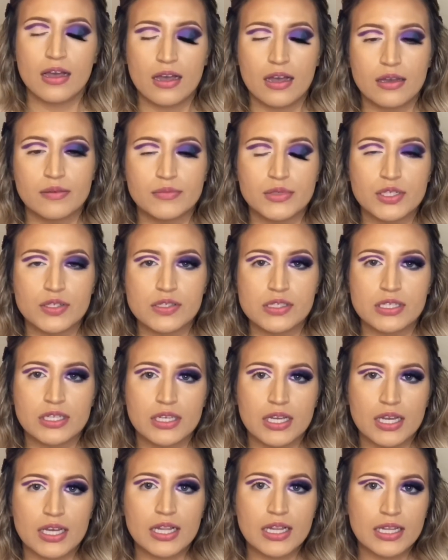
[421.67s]
I'm
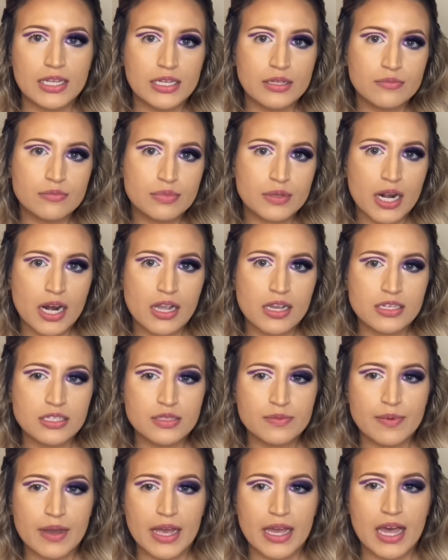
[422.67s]
using a clean brush by